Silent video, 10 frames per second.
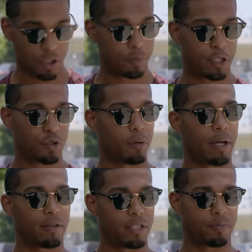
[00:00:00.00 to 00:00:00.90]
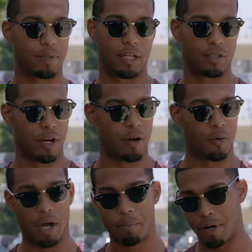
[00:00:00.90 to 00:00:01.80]
so special about this place? Why,
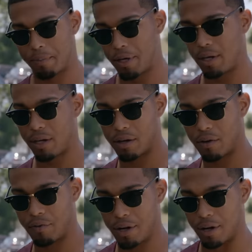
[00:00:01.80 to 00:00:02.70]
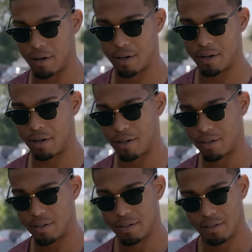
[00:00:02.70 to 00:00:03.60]
why bring me over here?
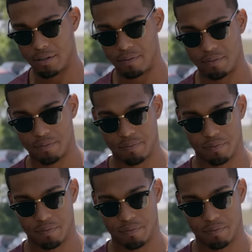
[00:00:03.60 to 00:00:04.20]
Volunteers of America